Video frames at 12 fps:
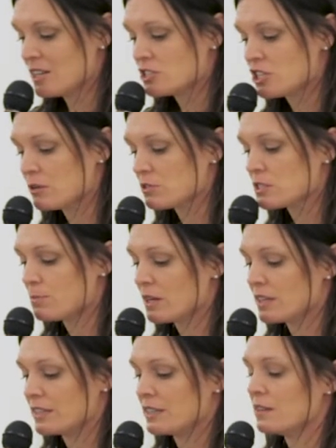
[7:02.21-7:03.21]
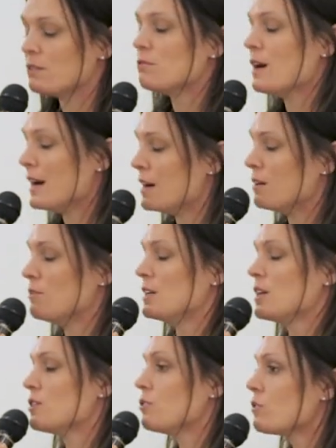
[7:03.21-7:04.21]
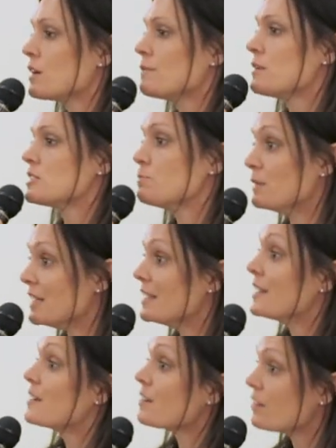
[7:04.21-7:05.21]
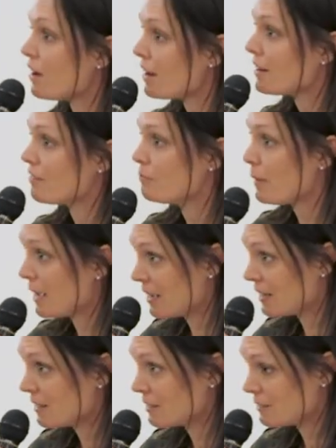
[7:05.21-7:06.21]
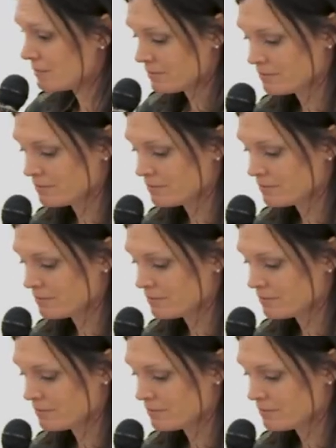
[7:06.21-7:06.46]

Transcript: she responded, "Wow, Laura must be in a lot of pain."